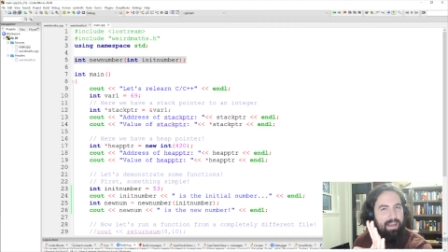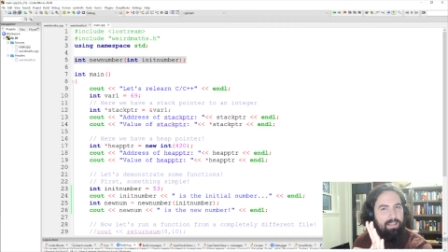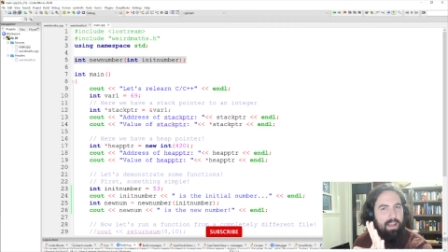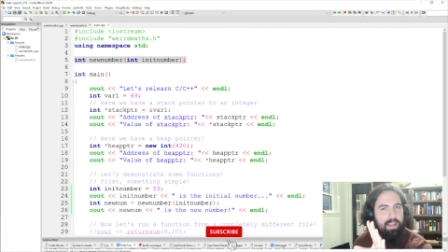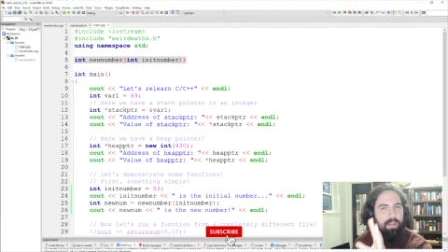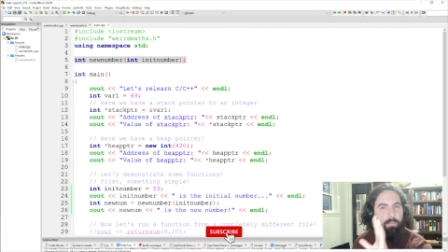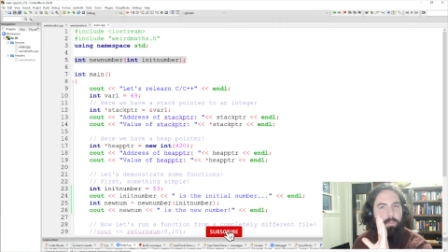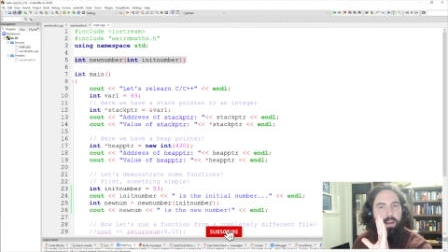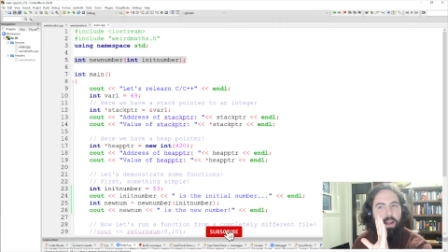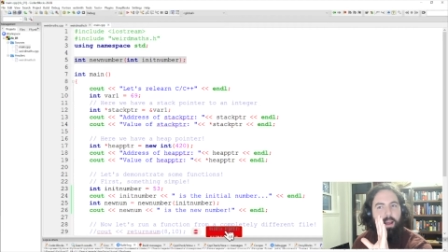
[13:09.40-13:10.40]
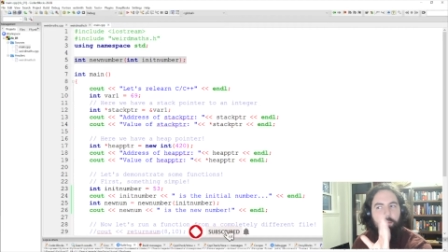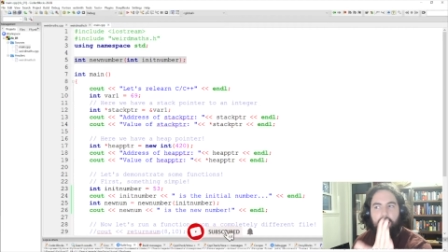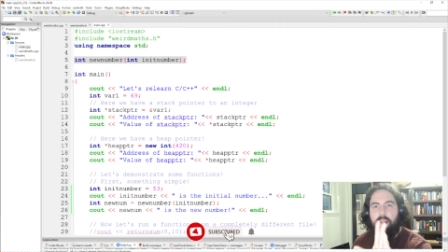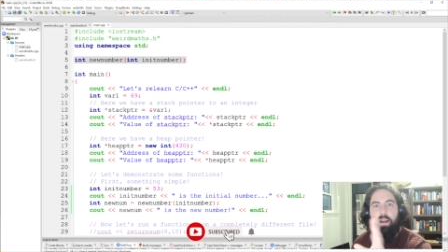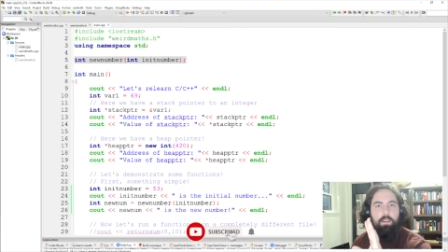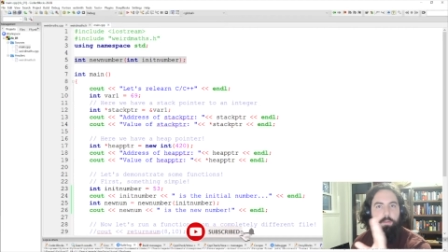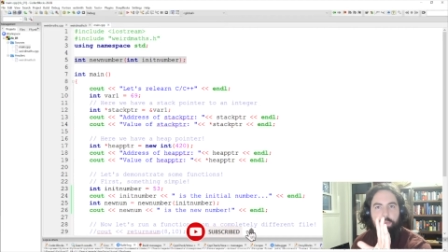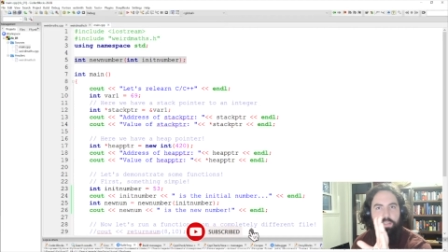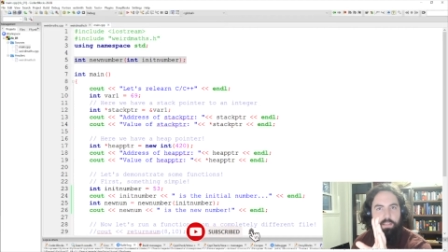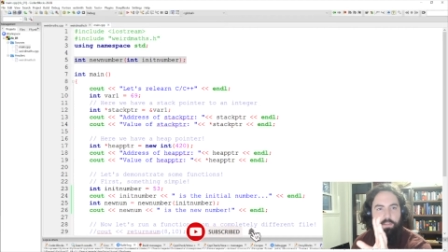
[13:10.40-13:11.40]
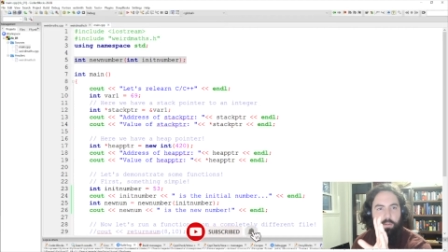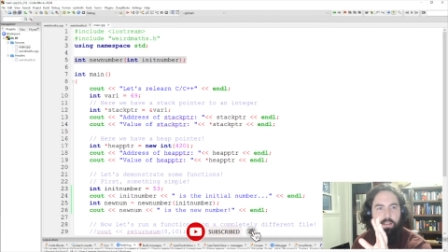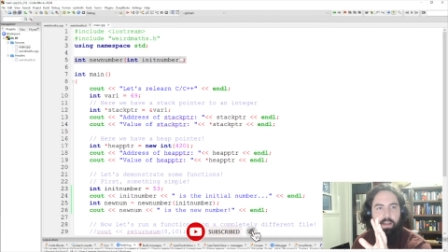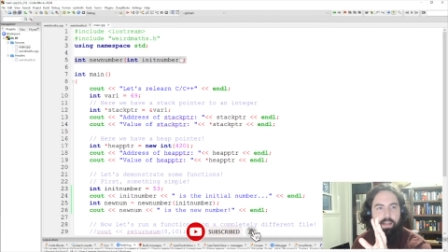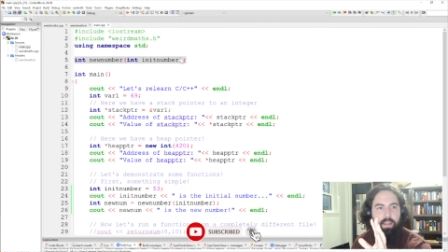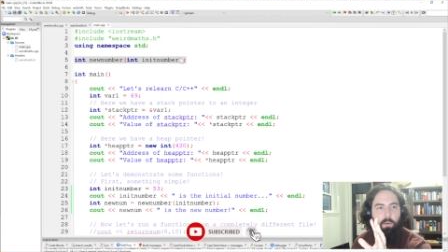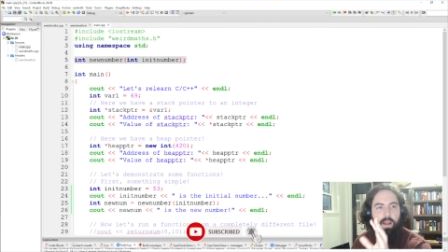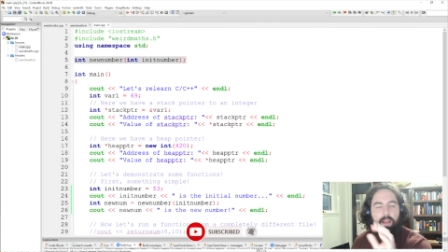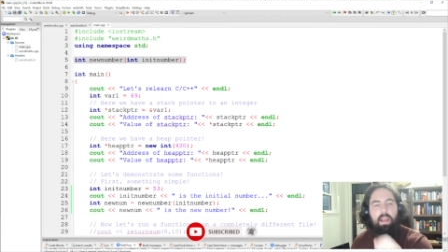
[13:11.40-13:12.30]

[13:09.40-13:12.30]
like it, but I'm not 100% sold on it either way.